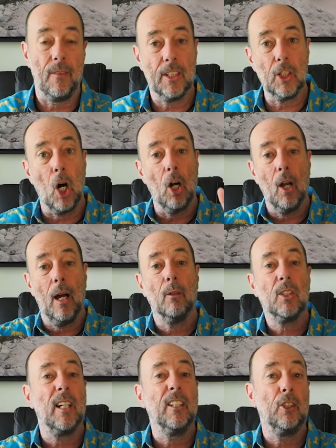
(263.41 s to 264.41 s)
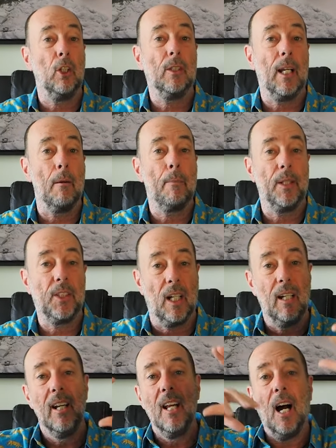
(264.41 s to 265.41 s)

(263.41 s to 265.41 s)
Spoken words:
There's not a lot else I could do to that picture.